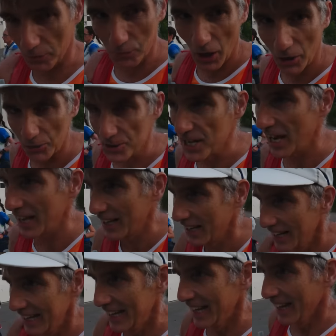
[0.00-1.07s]
road
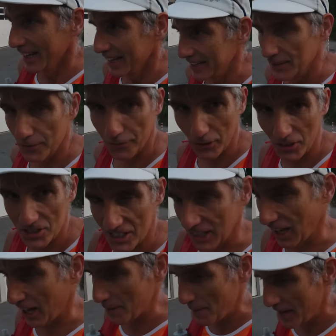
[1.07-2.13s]
in the first
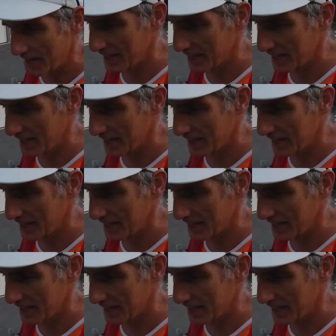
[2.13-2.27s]
climb,